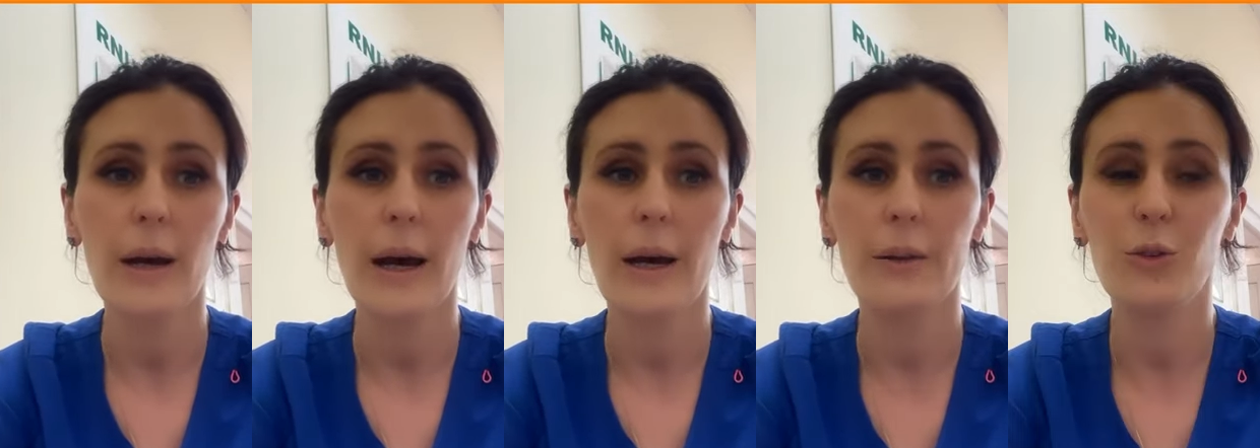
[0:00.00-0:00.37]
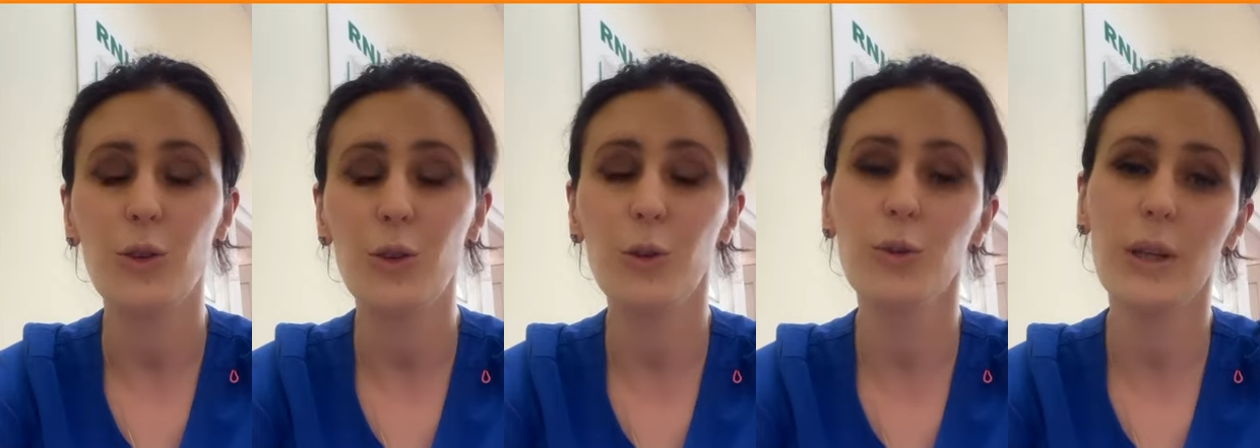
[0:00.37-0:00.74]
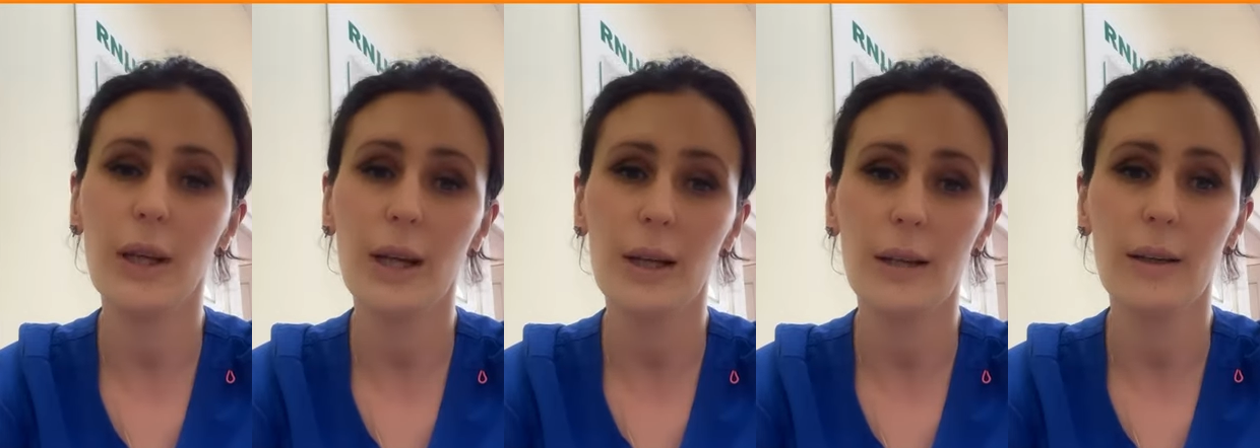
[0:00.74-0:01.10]
at New
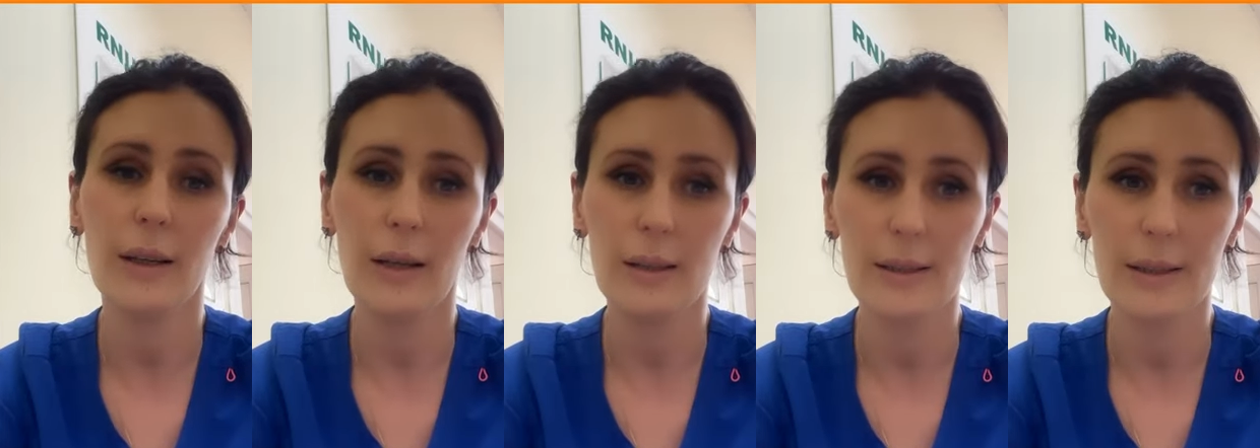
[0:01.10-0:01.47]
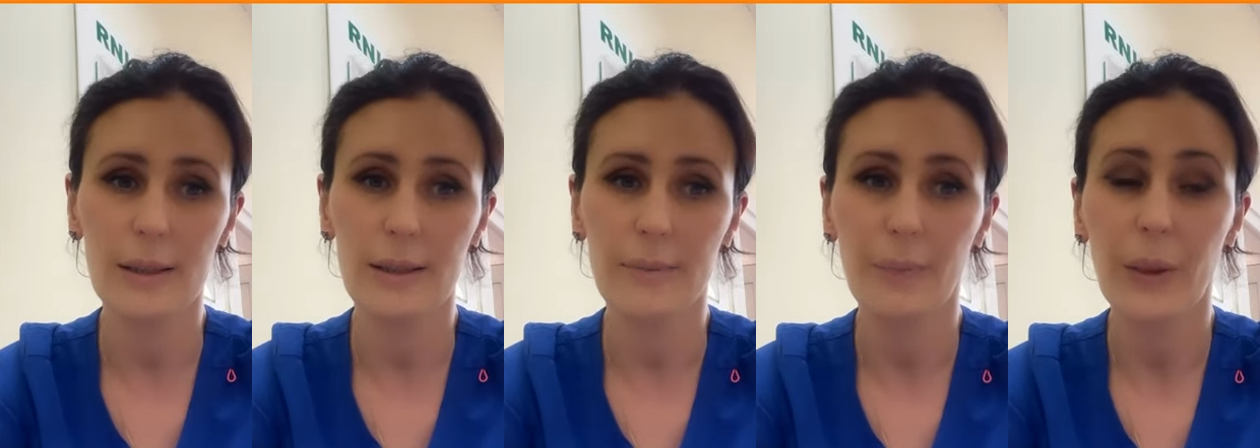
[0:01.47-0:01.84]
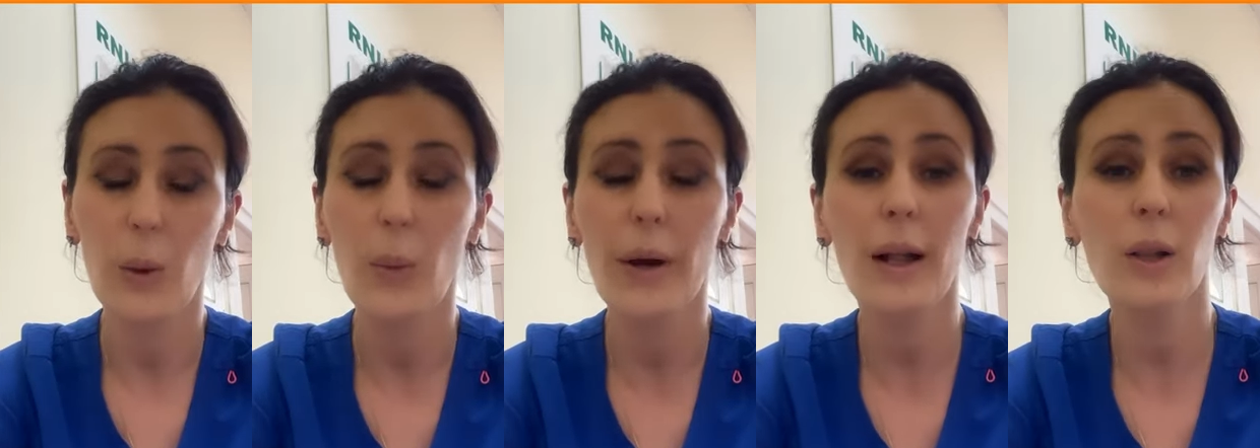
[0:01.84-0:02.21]
Delhi, India.
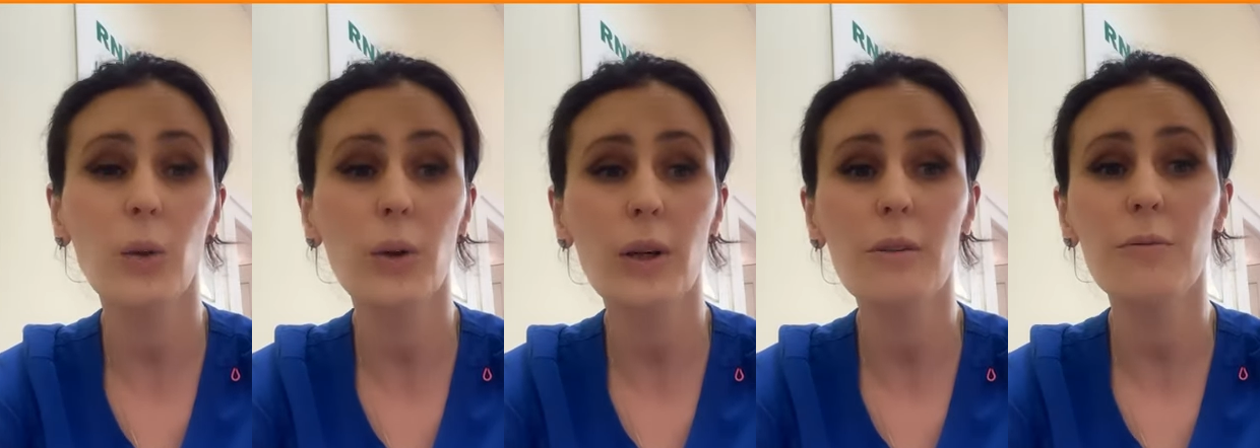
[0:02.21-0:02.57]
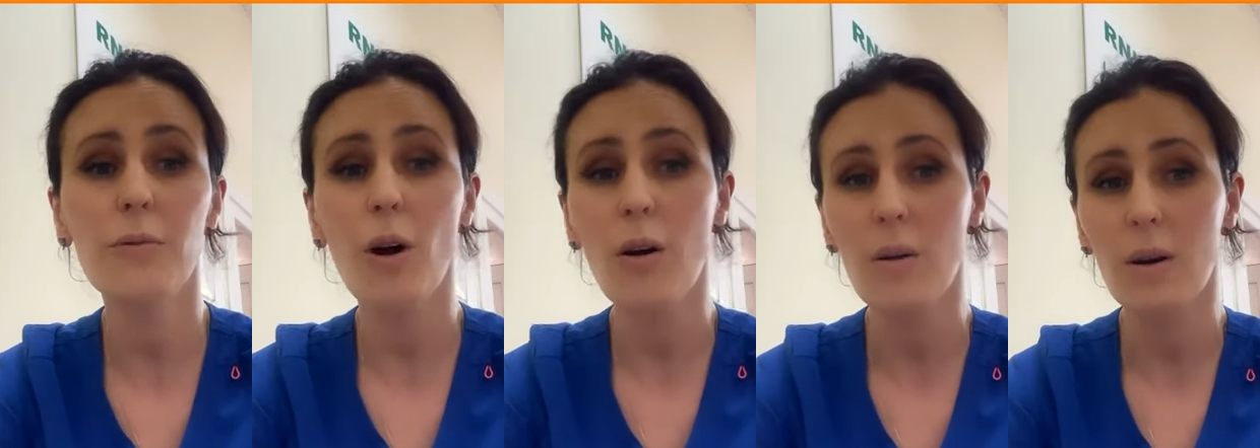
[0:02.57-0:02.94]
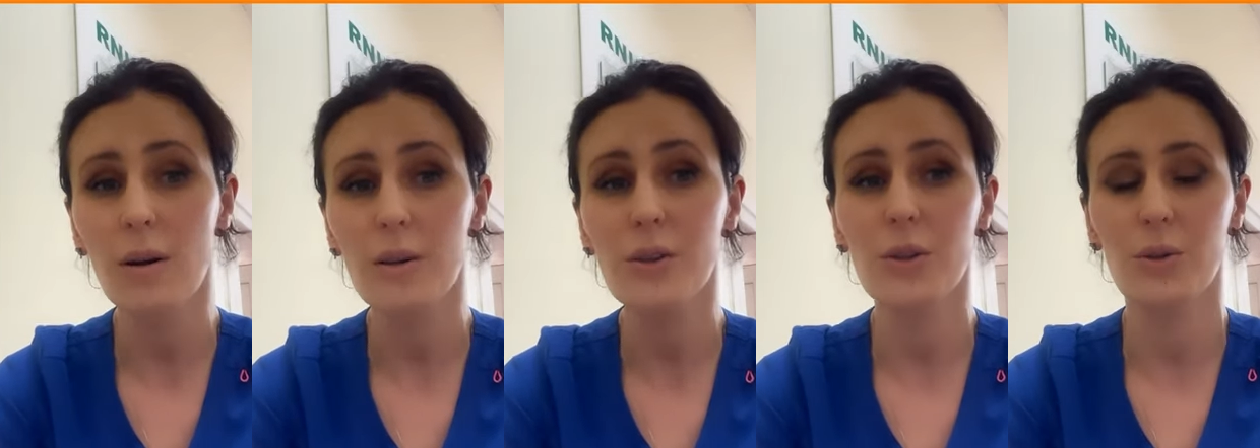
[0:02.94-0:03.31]
We are looking
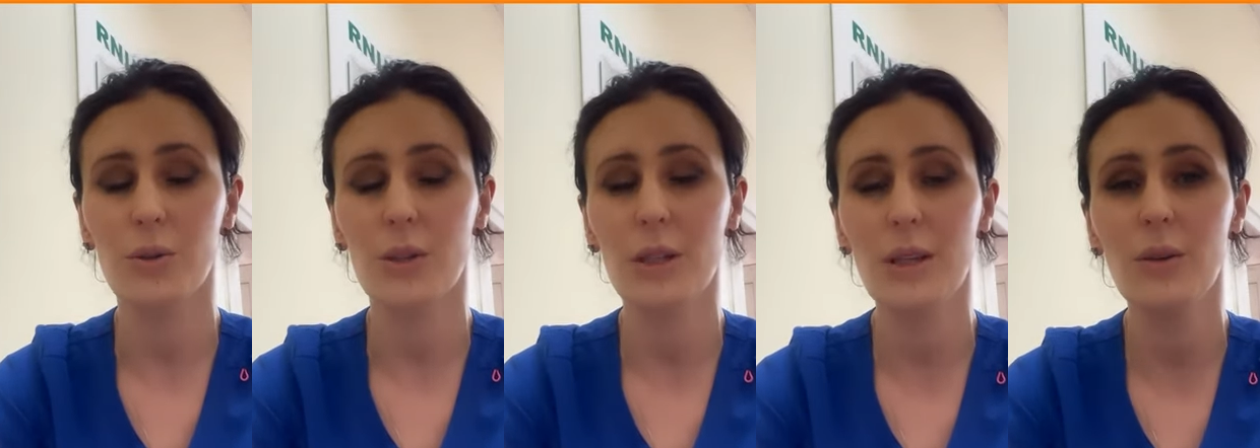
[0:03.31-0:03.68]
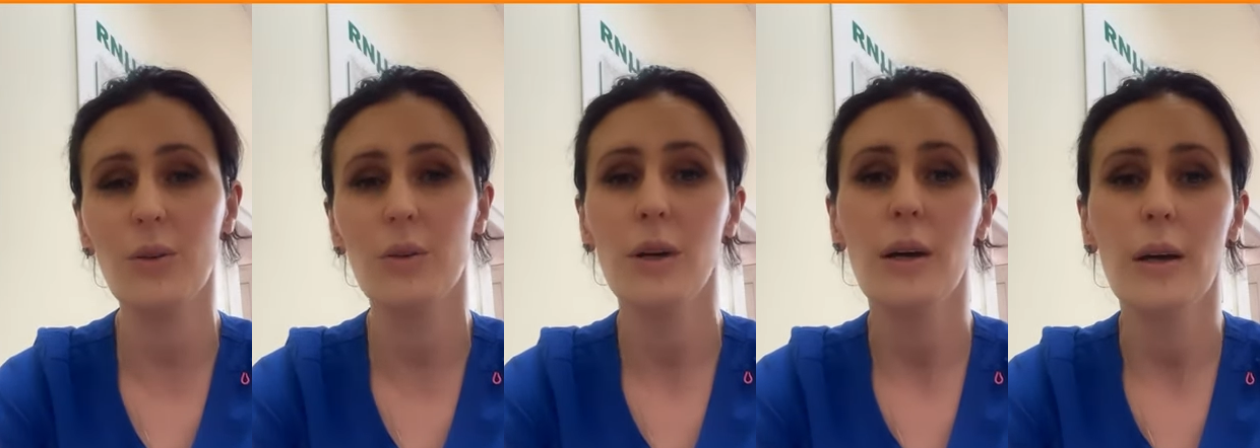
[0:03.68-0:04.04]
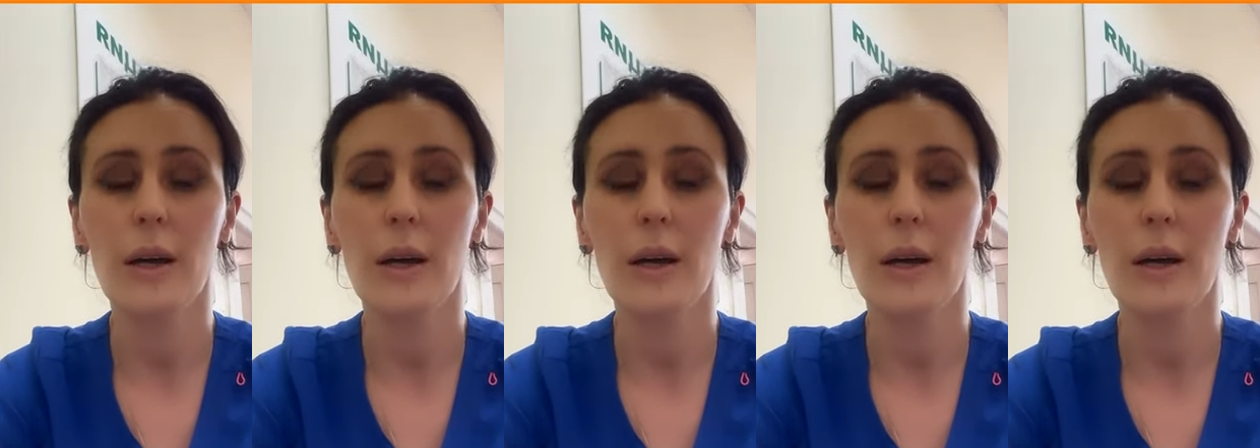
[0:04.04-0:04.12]
forward to see you